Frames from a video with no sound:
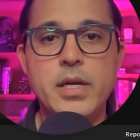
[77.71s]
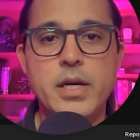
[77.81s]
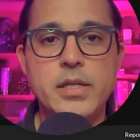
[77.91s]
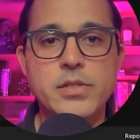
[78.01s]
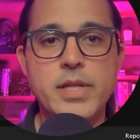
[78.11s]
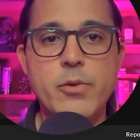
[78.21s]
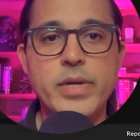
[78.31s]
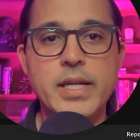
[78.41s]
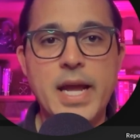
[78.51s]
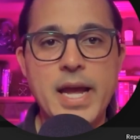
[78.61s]
so that
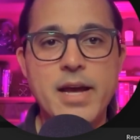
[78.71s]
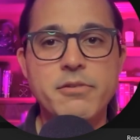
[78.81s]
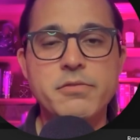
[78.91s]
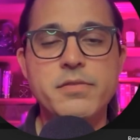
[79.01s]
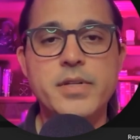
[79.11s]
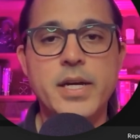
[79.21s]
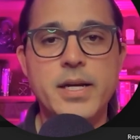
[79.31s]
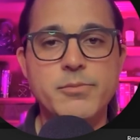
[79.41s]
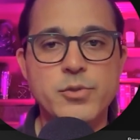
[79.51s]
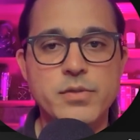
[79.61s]
we can have
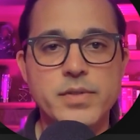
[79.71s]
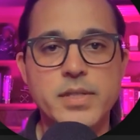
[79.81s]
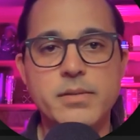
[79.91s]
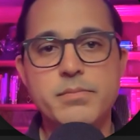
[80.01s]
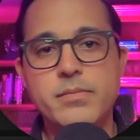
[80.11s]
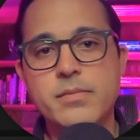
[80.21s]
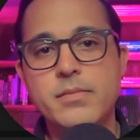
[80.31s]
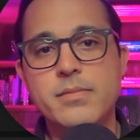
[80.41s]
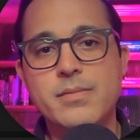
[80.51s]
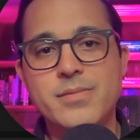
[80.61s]
sort of the
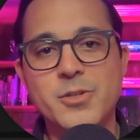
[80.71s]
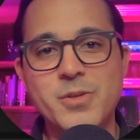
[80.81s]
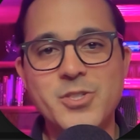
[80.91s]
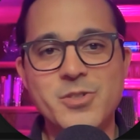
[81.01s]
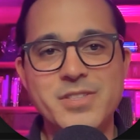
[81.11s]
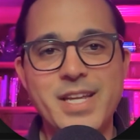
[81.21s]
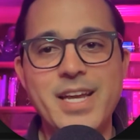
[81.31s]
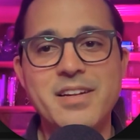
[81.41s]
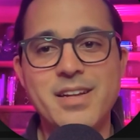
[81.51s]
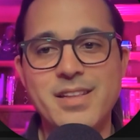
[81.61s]
original
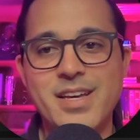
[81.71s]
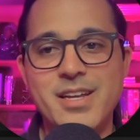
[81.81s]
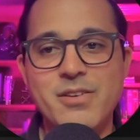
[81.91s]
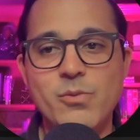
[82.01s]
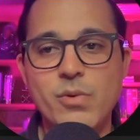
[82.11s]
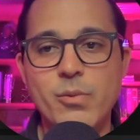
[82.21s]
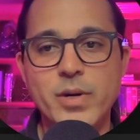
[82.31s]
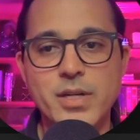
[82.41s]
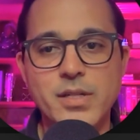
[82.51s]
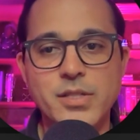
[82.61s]
state and then what
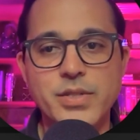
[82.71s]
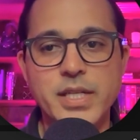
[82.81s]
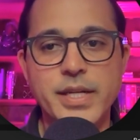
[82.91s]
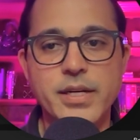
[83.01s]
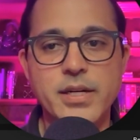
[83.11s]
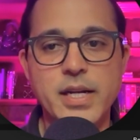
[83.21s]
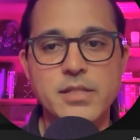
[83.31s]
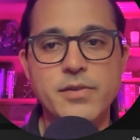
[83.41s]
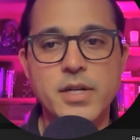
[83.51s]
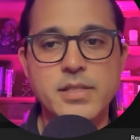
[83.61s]
we're going to do here
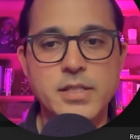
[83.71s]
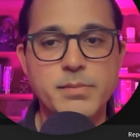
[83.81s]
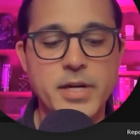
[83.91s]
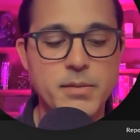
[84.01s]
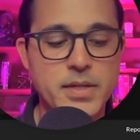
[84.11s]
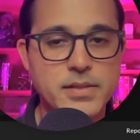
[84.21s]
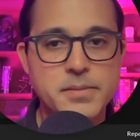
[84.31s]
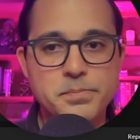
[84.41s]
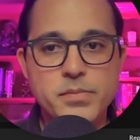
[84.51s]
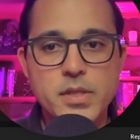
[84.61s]
as far as
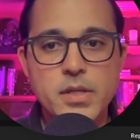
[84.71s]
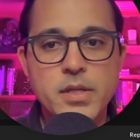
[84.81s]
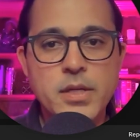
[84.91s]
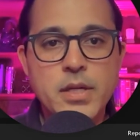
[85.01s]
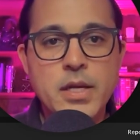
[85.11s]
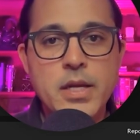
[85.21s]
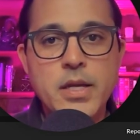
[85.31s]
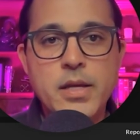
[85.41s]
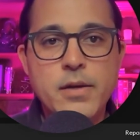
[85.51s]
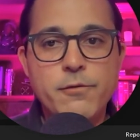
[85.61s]
experiments.
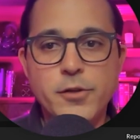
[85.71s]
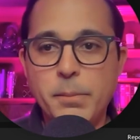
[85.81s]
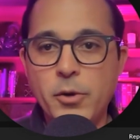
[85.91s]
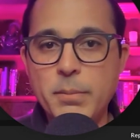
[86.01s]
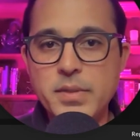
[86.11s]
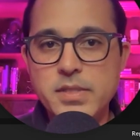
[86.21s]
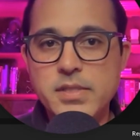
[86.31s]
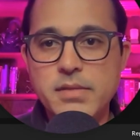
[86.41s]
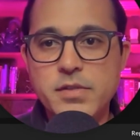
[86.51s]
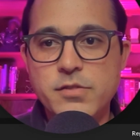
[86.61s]
For the
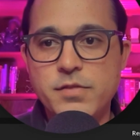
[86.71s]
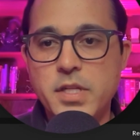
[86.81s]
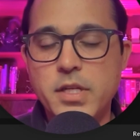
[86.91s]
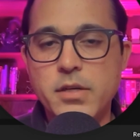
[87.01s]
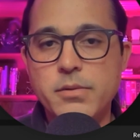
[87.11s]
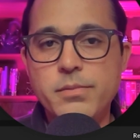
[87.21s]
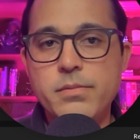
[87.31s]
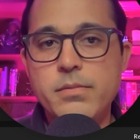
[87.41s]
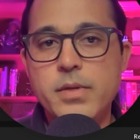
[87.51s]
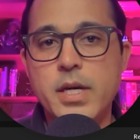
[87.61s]
purposes of this video,
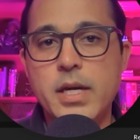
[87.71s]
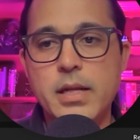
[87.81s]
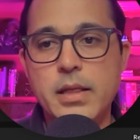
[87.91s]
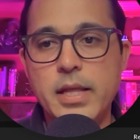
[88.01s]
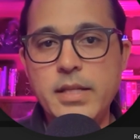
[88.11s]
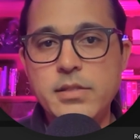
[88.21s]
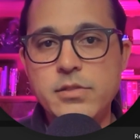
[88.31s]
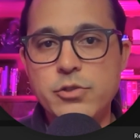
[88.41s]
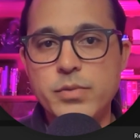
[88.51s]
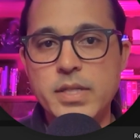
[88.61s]

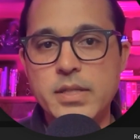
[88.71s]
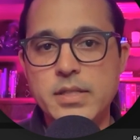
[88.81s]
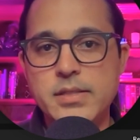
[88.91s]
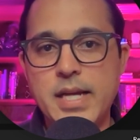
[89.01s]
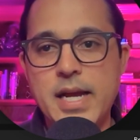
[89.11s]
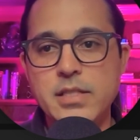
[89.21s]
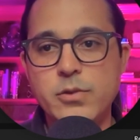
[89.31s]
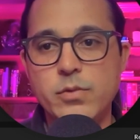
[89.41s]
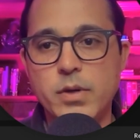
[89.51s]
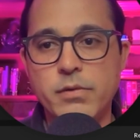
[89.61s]
let's treat this
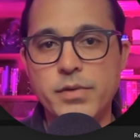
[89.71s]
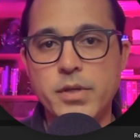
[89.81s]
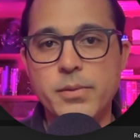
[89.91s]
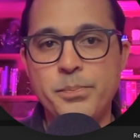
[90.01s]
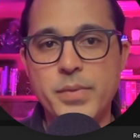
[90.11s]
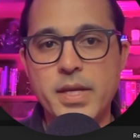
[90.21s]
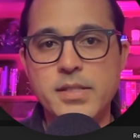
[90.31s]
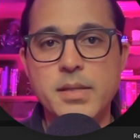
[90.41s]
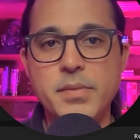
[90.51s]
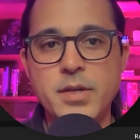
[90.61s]
task workflow
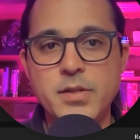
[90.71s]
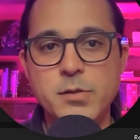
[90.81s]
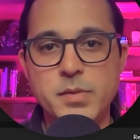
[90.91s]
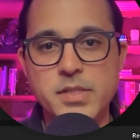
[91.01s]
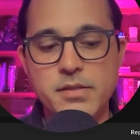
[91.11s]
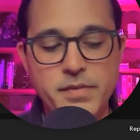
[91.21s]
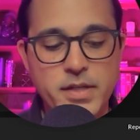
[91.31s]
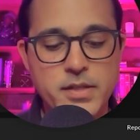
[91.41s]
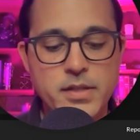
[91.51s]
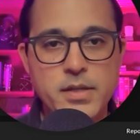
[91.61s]
as something specific